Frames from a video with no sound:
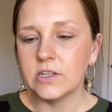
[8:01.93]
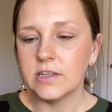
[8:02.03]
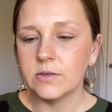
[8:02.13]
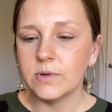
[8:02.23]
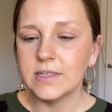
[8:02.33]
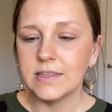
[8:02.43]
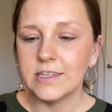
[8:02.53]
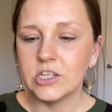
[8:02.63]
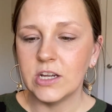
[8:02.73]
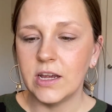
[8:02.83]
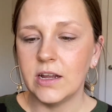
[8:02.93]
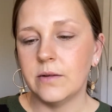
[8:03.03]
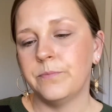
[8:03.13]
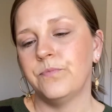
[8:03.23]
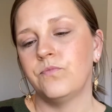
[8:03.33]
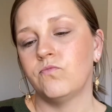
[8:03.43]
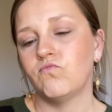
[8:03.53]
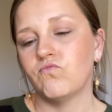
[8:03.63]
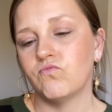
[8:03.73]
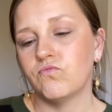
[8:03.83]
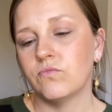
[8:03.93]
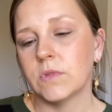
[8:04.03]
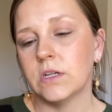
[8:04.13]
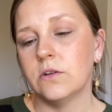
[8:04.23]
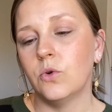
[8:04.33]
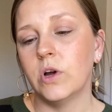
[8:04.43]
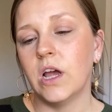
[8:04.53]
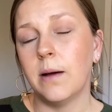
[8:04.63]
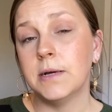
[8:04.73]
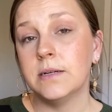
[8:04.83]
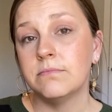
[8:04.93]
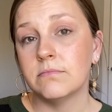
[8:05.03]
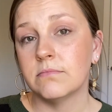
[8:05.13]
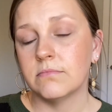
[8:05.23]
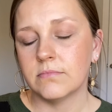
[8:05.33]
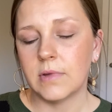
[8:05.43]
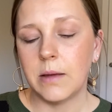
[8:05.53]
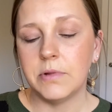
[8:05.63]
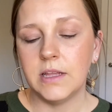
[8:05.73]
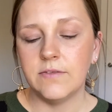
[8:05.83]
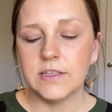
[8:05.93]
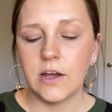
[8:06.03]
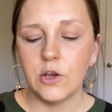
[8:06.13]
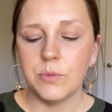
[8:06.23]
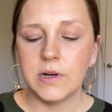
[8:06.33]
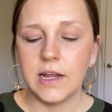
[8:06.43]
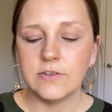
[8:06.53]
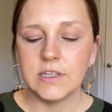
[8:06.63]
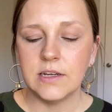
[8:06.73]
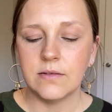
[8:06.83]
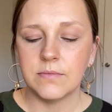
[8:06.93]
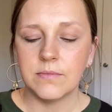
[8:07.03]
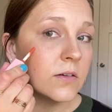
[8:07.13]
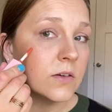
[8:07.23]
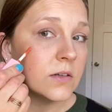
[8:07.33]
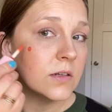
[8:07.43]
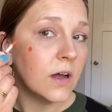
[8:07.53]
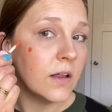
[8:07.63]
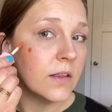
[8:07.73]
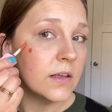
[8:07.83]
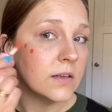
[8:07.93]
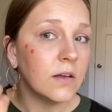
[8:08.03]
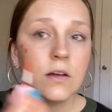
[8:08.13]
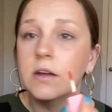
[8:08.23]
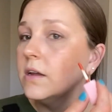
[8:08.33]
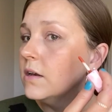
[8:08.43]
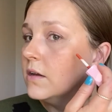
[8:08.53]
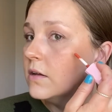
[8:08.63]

This one is in the shade Guayaba, I believe is how you pronounce it. Just dot this on.